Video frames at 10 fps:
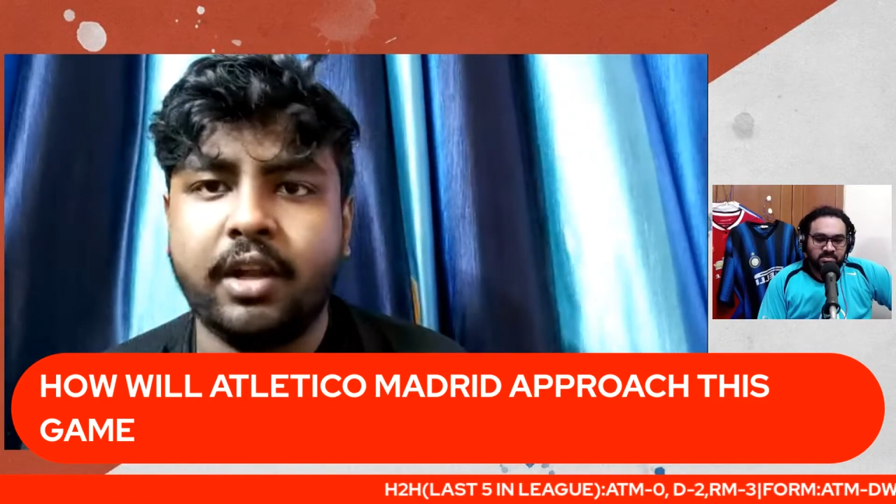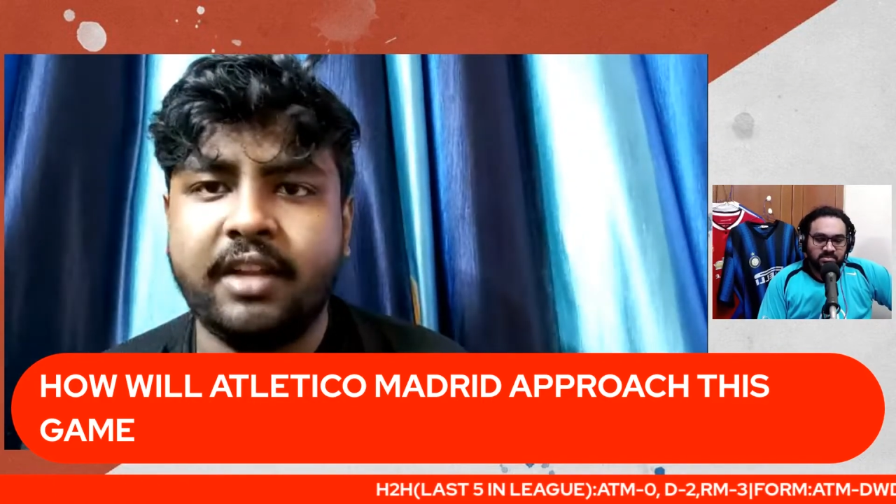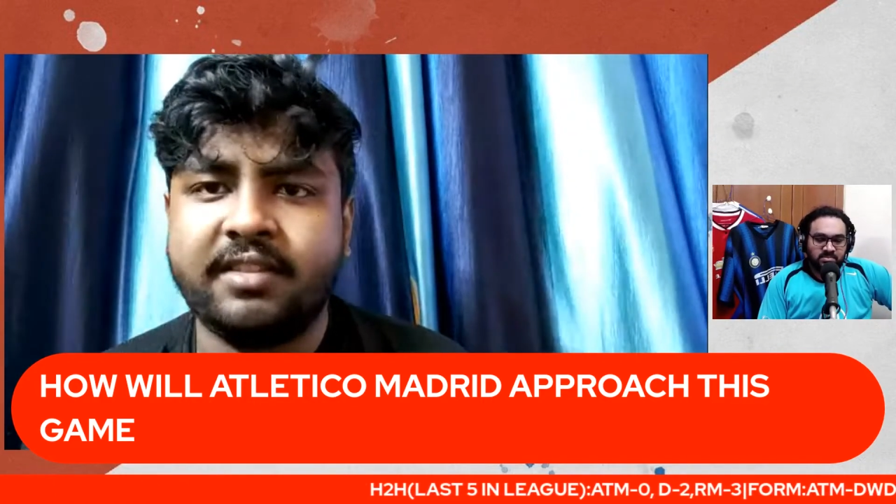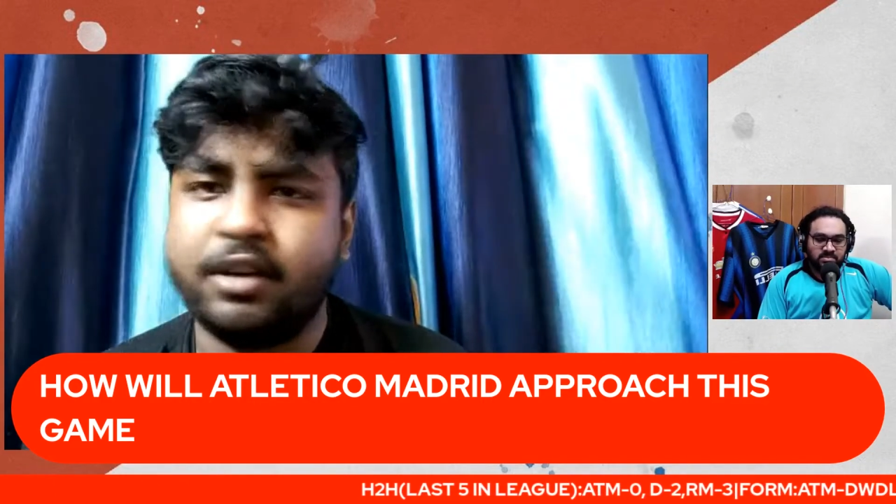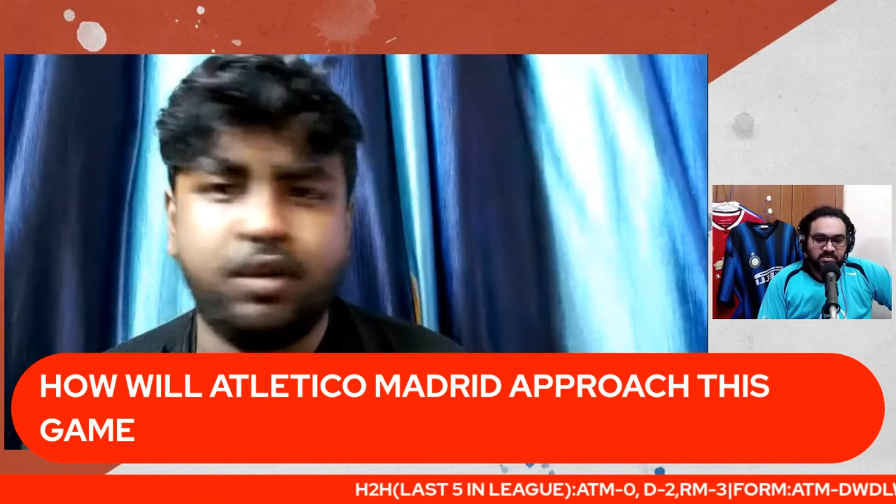
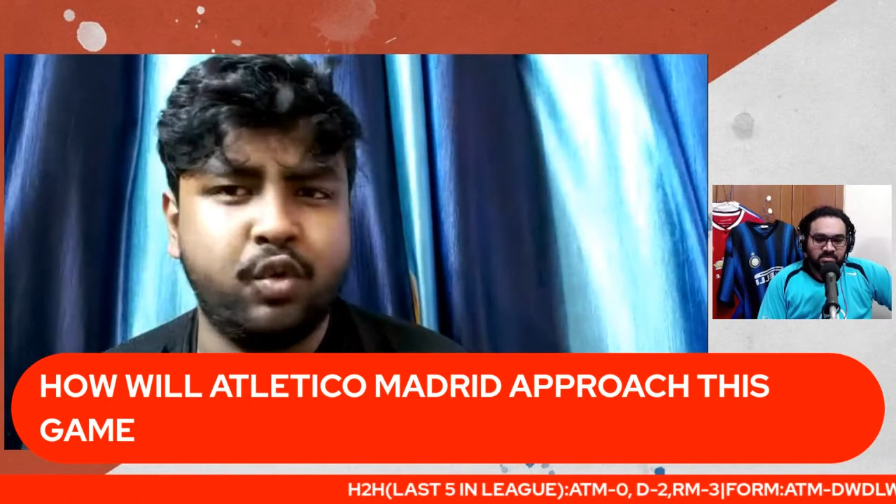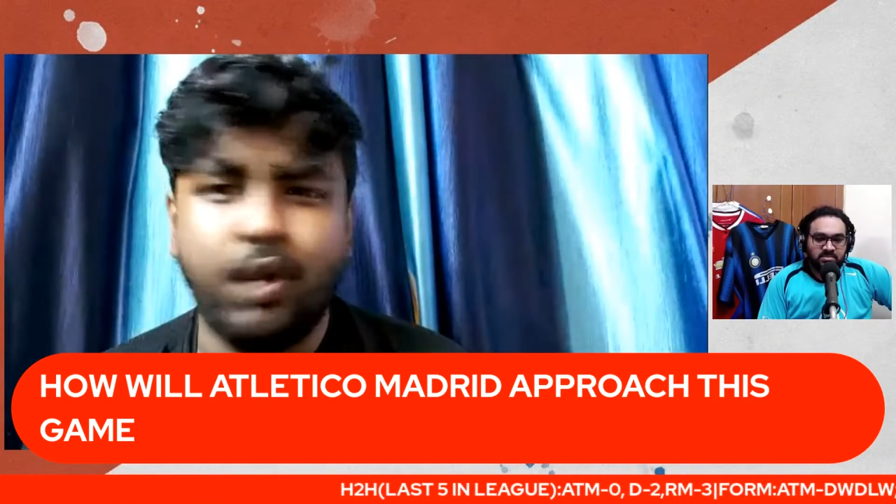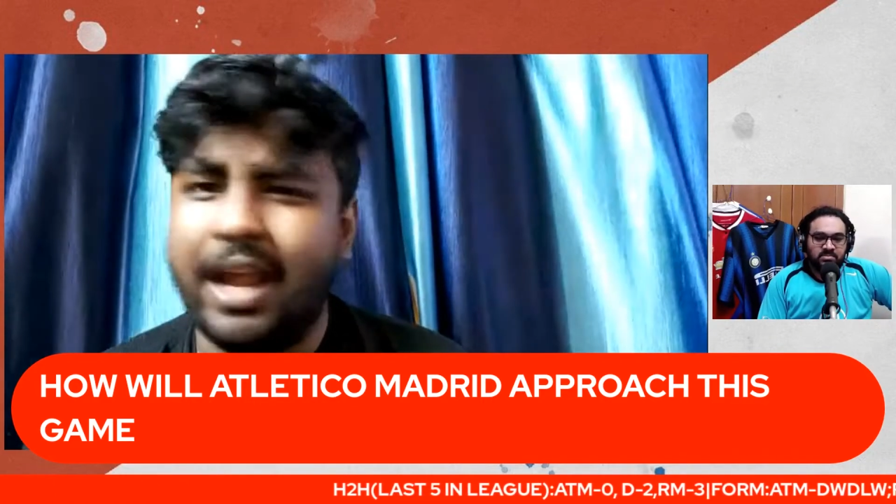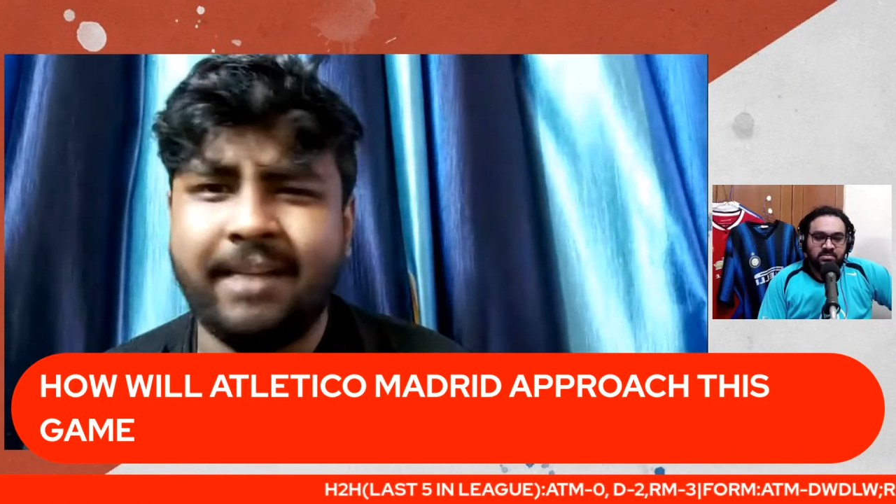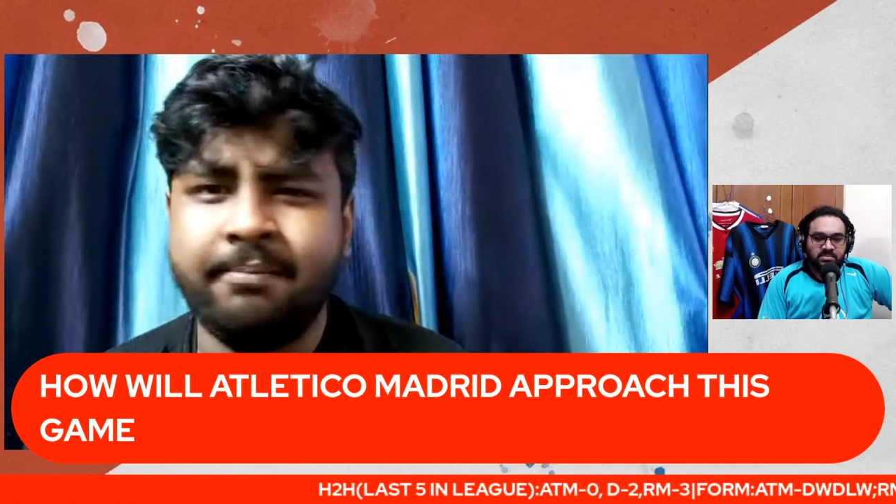It's a
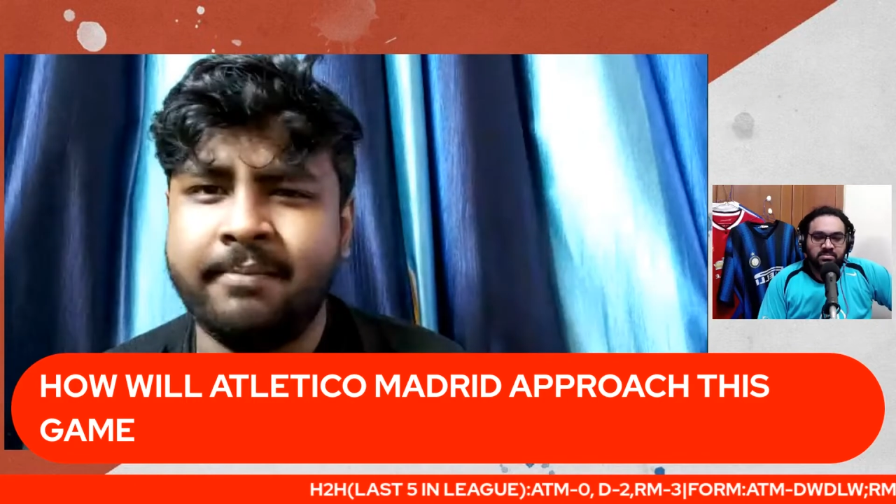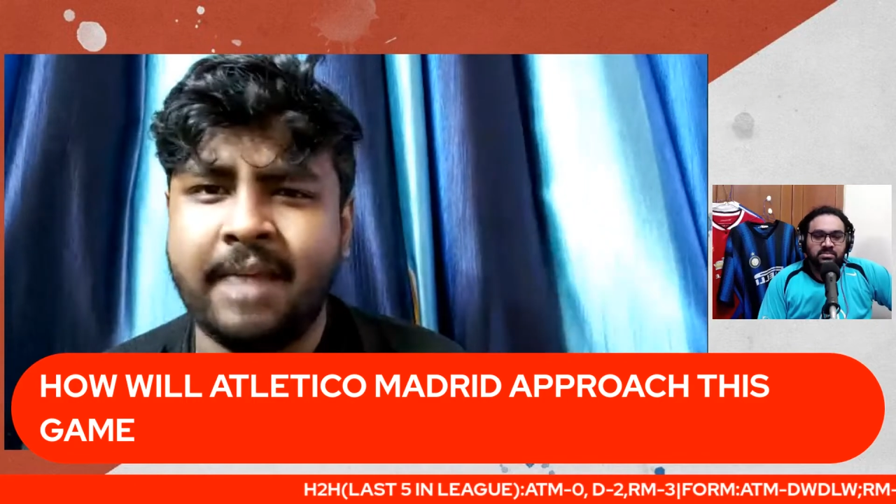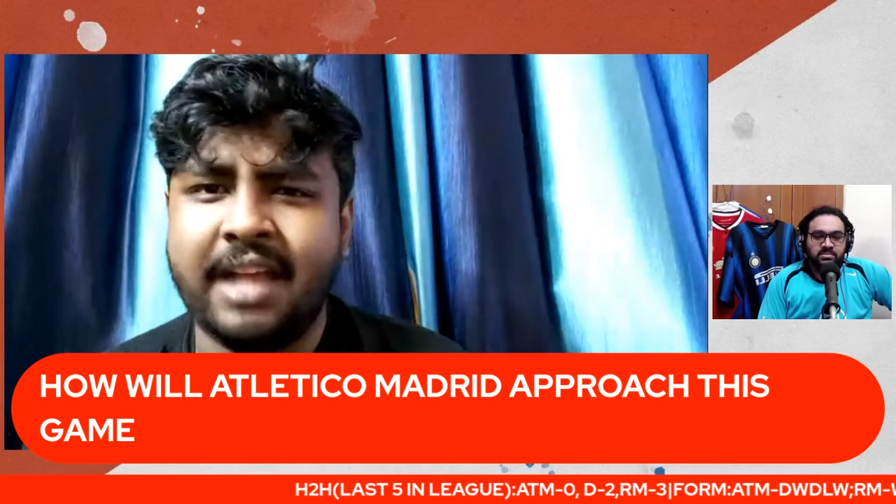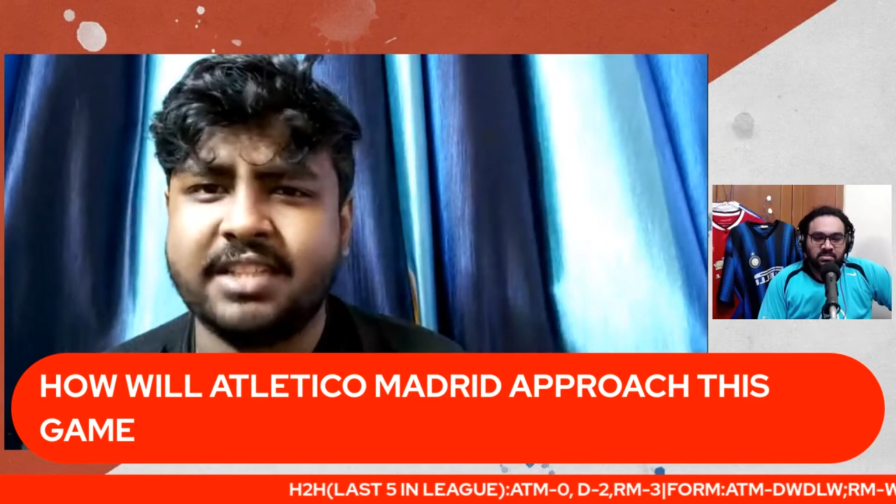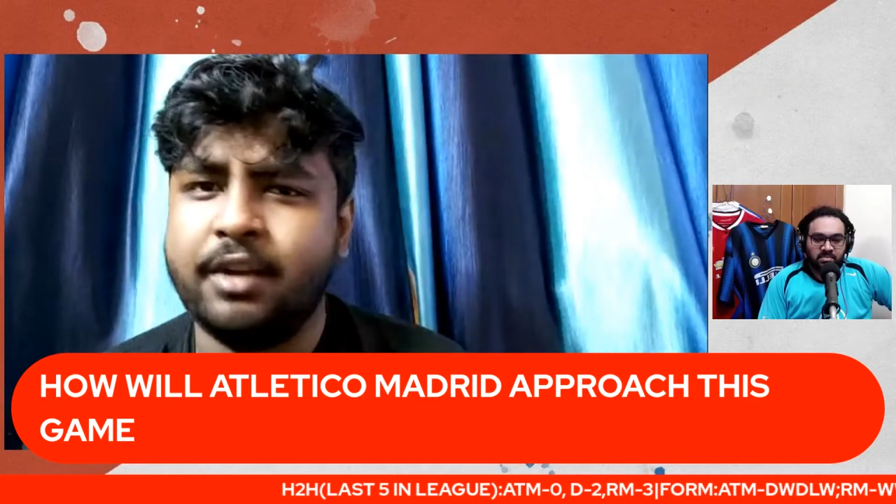two-leg match,